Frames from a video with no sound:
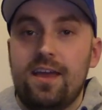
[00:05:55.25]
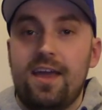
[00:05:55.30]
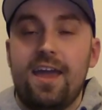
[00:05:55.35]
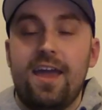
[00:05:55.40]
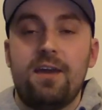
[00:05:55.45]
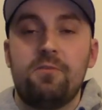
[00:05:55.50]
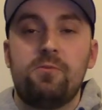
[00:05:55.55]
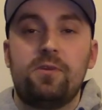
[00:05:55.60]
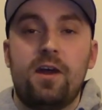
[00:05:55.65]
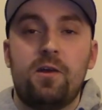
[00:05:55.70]

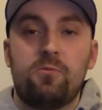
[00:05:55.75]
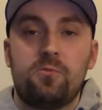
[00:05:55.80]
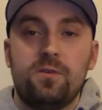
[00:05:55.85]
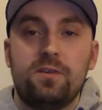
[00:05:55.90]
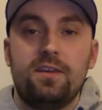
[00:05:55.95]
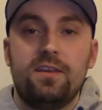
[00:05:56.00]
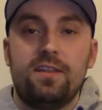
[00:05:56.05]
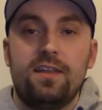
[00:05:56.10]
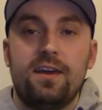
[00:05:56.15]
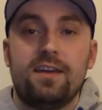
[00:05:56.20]
And what I
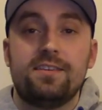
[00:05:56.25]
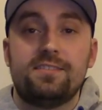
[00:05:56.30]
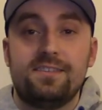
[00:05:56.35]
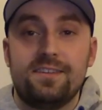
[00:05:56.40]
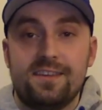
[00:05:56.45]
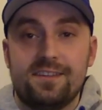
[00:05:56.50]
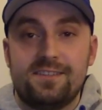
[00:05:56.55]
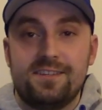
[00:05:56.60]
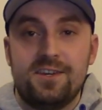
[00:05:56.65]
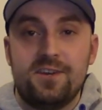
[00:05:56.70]
really like is
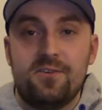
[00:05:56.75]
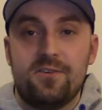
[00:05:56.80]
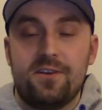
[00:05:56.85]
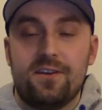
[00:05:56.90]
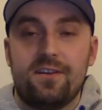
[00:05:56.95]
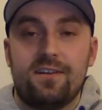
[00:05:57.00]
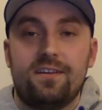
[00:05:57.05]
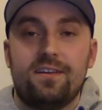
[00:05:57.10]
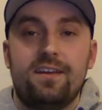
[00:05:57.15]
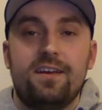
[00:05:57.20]
the
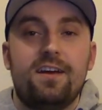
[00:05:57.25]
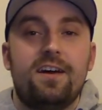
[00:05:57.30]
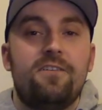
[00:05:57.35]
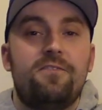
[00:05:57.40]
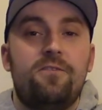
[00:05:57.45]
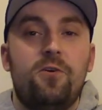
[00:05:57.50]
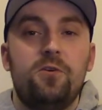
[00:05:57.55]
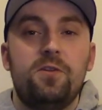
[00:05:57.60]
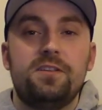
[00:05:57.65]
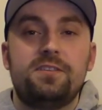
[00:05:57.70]
interior.
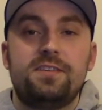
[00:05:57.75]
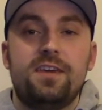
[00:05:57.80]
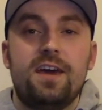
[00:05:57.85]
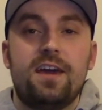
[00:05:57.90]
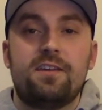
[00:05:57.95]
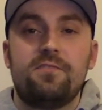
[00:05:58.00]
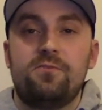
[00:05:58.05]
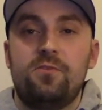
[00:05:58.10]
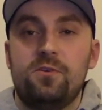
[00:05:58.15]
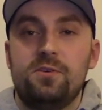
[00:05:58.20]
Full of
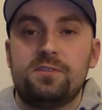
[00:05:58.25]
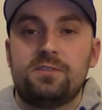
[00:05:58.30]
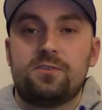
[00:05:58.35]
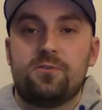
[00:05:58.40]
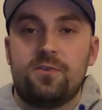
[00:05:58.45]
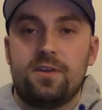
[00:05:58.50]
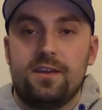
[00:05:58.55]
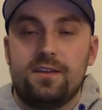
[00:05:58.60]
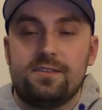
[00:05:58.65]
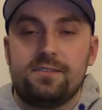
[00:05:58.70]
tech and full of
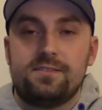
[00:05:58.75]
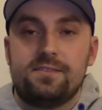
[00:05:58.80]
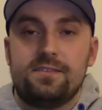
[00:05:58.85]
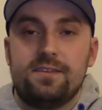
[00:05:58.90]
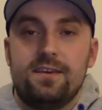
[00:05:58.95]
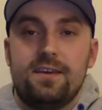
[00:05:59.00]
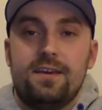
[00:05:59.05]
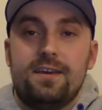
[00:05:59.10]
screens.